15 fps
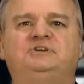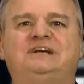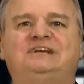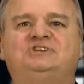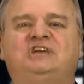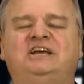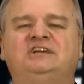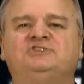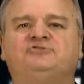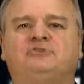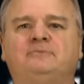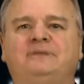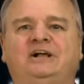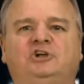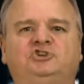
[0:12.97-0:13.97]
protects kids
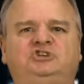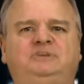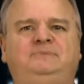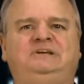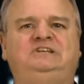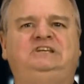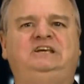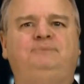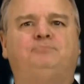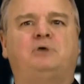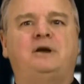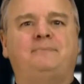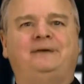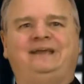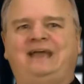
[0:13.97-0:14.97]
from
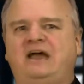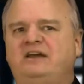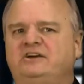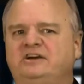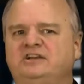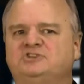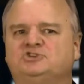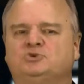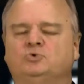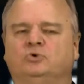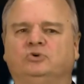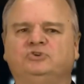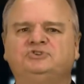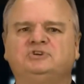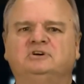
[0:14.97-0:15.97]
LGBT propaganda in
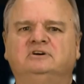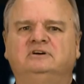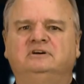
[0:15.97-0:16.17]
schools,